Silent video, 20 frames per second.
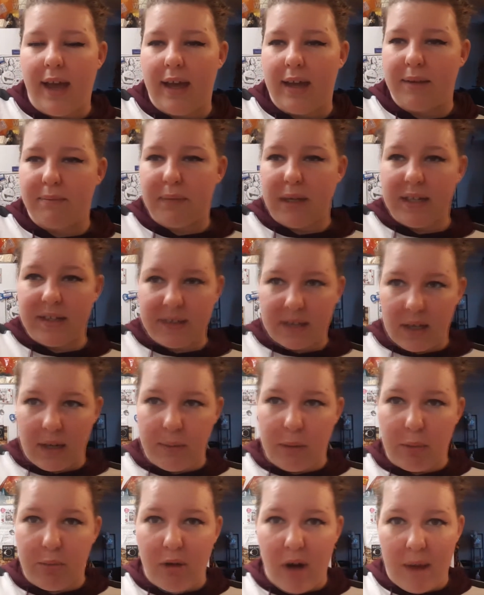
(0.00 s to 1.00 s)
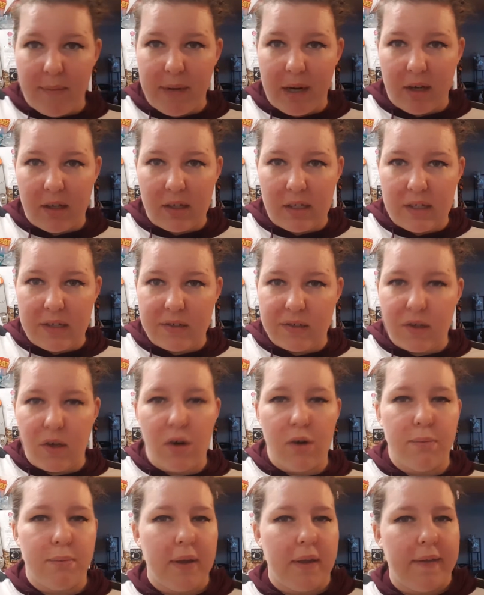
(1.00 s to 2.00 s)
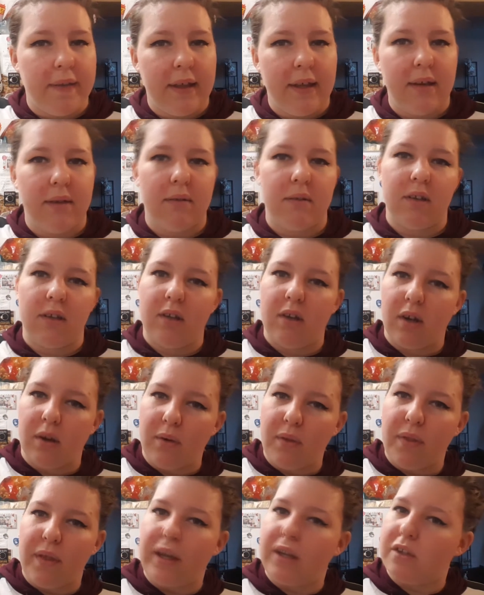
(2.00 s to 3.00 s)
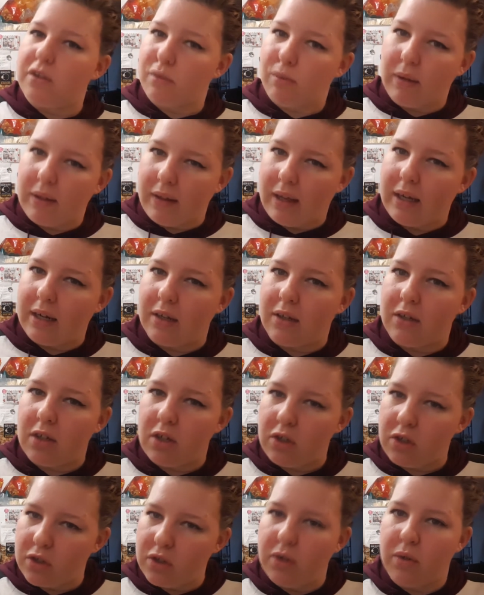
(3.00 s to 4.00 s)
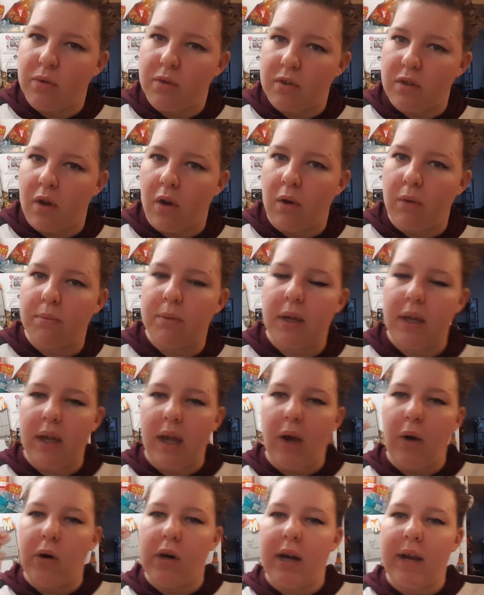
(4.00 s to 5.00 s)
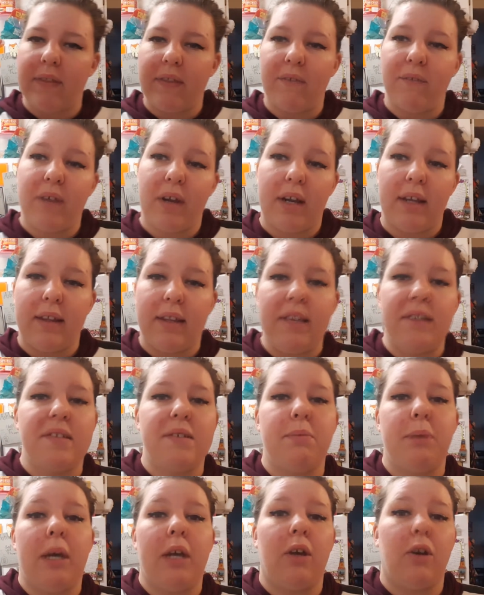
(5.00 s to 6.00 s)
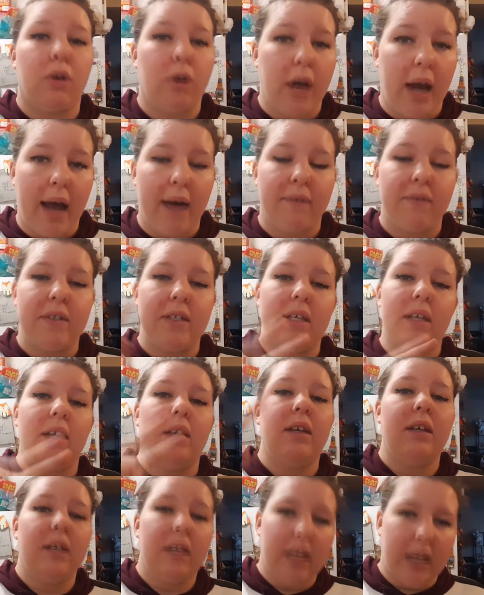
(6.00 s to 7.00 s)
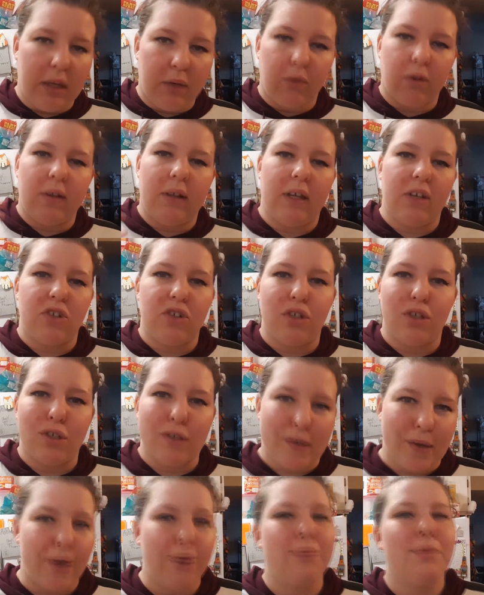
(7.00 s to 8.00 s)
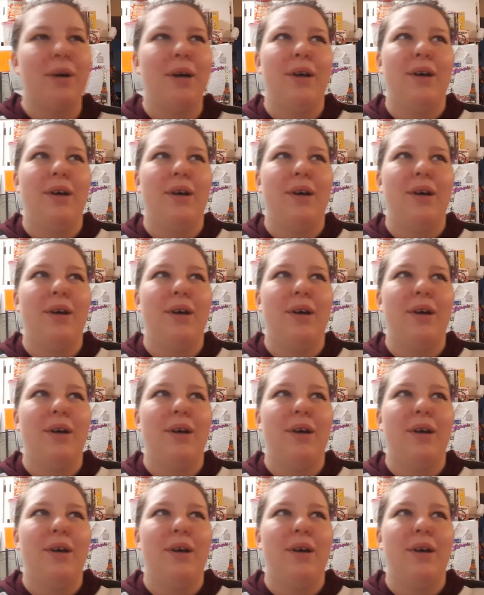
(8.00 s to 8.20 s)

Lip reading: but it's going to be primarily soap, and then, you know, things related to soap, or at the very least being crafty in relation to soap.